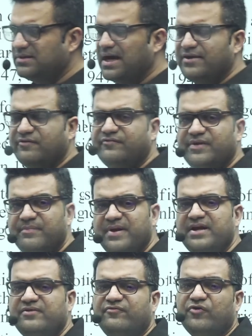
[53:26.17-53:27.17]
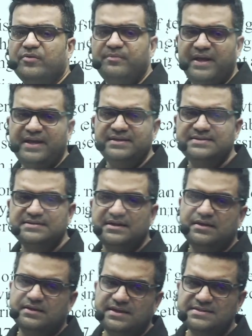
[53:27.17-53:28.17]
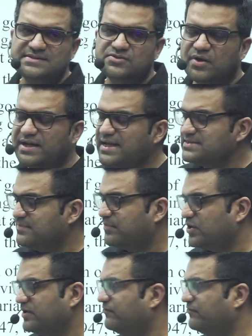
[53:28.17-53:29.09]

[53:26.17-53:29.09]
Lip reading: of debate for mains. This is not as important for